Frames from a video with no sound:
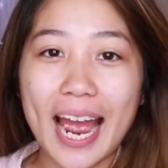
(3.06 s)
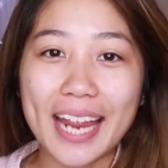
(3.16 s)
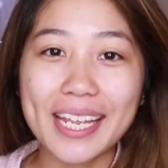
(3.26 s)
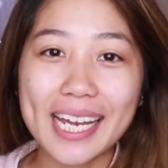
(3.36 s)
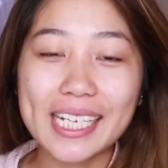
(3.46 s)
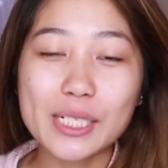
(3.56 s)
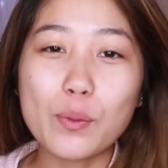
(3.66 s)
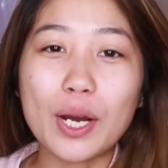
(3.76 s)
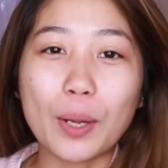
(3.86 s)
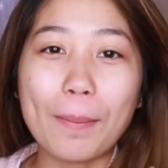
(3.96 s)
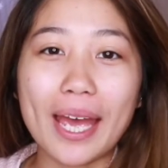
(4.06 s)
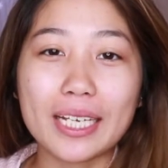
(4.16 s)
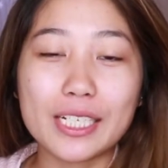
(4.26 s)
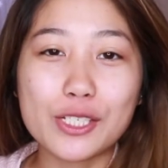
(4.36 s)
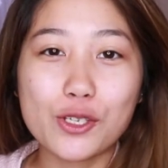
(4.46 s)
Hi you guys, welcome
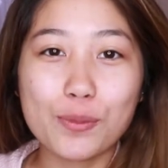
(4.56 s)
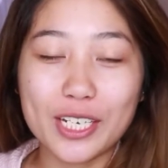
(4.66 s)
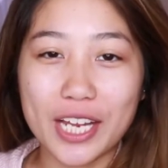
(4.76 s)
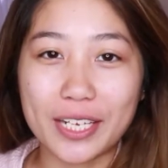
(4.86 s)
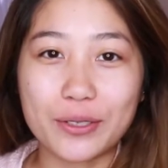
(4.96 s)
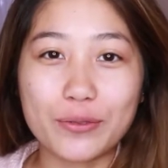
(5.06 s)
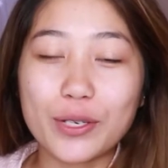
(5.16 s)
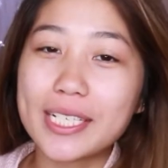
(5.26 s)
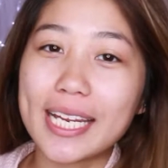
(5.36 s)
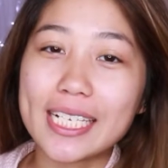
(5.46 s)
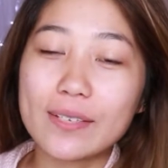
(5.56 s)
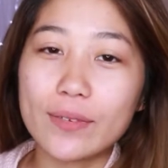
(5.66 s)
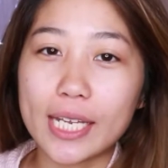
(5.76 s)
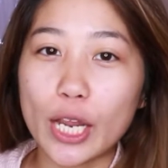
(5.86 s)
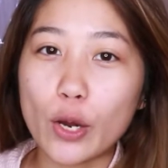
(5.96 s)
back to my channel. For today's
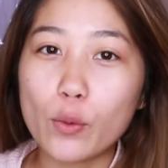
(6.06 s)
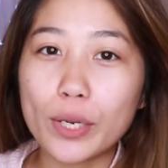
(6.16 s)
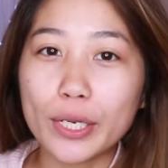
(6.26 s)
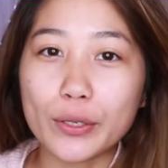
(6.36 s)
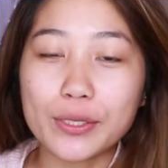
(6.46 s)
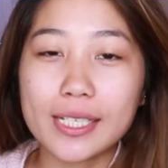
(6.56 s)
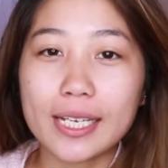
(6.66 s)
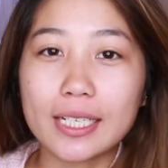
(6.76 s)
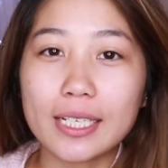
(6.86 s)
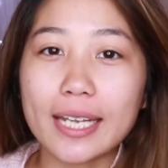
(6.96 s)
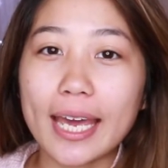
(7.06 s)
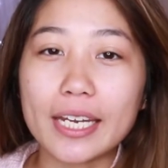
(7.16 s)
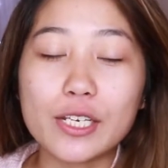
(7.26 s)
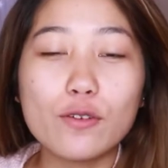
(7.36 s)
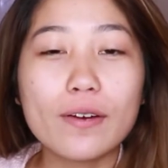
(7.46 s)
video, we are going to take a look at
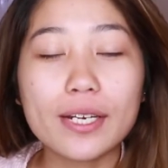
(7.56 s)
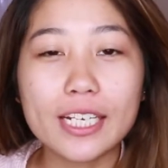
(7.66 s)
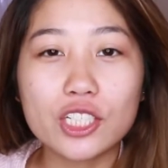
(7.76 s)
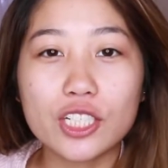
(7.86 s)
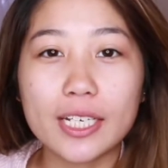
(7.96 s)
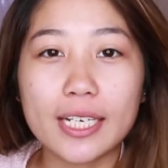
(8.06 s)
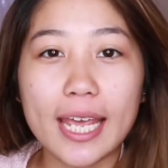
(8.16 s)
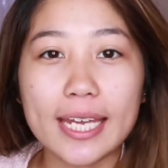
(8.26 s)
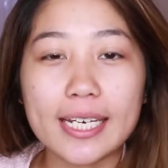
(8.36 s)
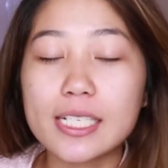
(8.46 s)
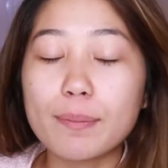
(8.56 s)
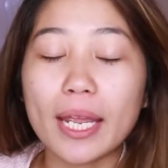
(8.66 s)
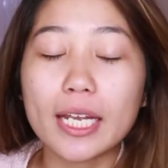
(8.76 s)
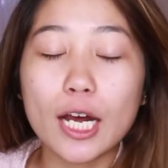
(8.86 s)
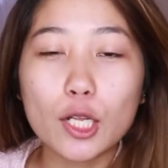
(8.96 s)
a new foundation and it is
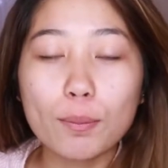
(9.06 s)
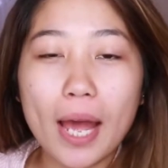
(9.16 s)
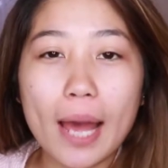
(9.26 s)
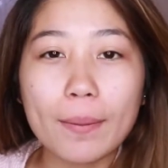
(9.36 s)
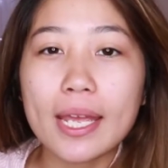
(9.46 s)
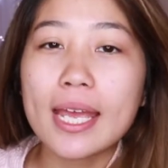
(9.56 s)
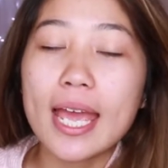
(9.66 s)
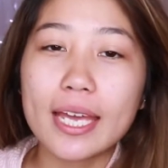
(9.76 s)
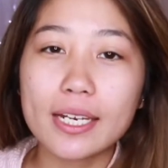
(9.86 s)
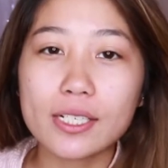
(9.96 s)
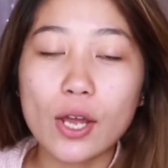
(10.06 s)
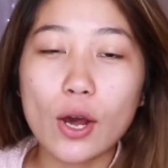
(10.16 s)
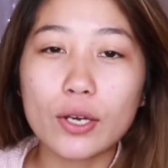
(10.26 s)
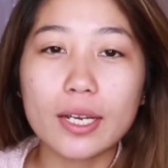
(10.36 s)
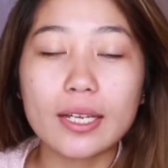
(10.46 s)
by ColourPop. It is
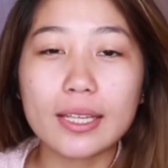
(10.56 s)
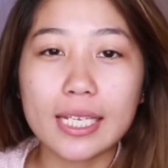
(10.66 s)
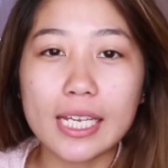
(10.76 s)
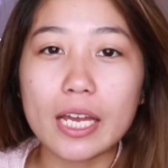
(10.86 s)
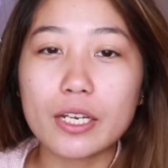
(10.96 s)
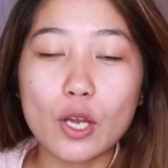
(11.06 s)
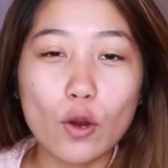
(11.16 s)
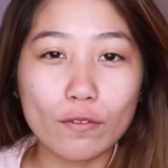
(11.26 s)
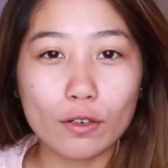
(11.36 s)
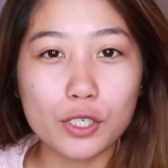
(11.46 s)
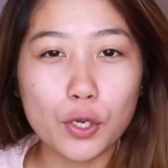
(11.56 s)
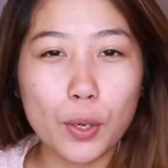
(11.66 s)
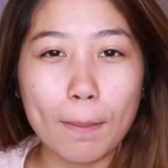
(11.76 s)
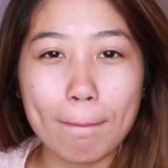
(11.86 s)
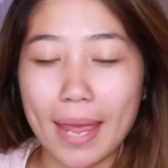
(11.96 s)
called the No
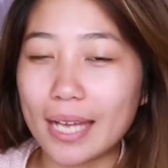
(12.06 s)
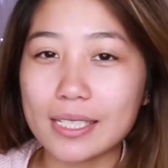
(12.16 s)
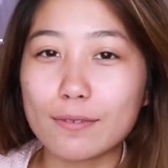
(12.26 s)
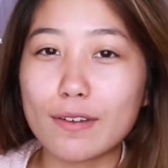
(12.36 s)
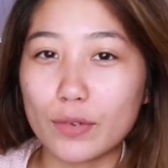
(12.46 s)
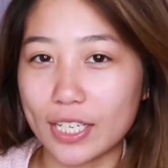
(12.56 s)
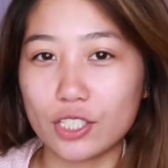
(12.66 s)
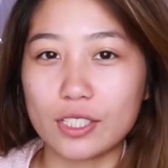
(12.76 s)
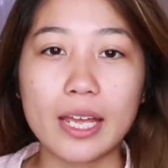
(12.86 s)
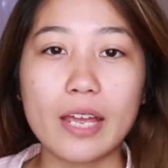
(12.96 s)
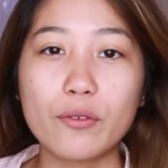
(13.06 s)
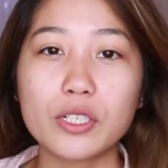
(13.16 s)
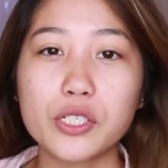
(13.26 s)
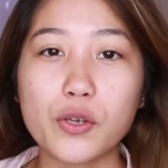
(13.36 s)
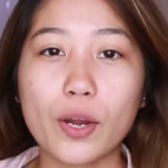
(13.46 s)
Filter Matte Foundation. If you're
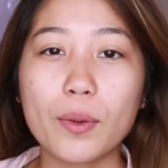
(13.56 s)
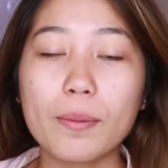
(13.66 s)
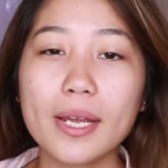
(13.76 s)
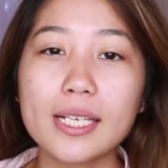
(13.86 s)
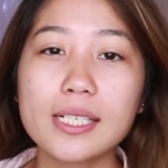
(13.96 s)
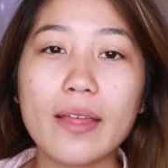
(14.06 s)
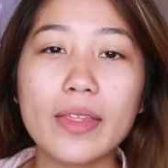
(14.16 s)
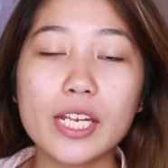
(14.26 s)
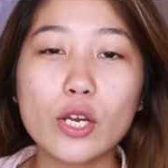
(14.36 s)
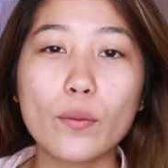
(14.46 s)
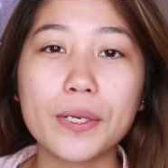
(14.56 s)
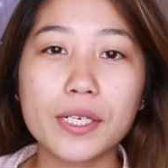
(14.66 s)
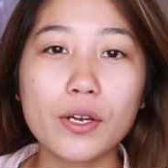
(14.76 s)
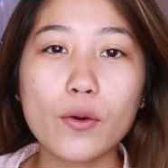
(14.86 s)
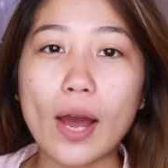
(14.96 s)
a subscriber of mine, then you
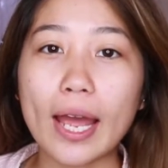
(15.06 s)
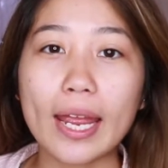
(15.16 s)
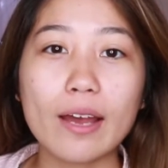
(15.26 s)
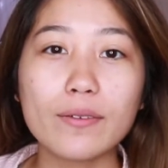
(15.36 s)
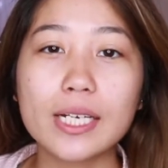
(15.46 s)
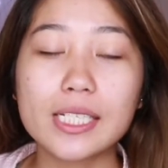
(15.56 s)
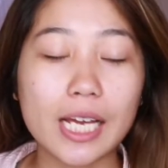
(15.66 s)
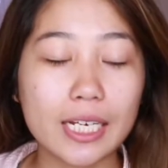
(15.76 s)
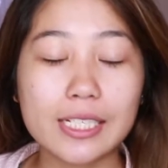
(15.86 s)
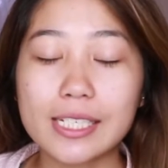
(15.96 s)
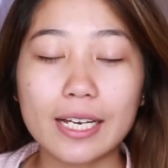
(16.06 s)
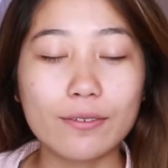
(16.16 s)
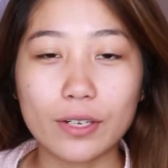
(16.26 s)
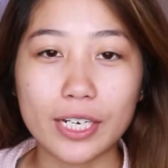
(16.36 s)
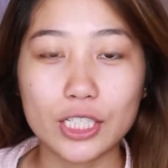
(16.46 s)
already know I have tons
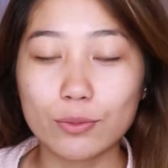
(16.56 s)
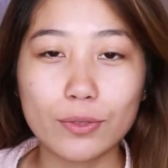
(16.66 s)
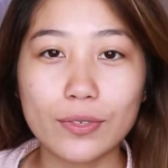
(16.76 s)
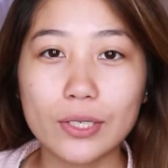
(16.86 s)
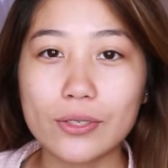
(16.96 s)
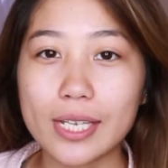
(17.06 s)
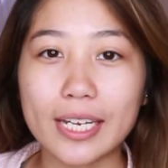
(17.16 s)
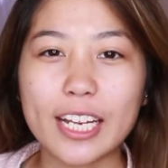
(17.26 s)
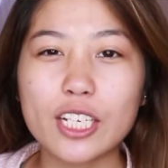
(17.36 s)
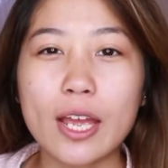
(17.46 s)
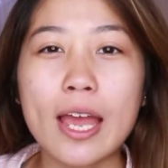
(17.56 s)
of foundation reviews and I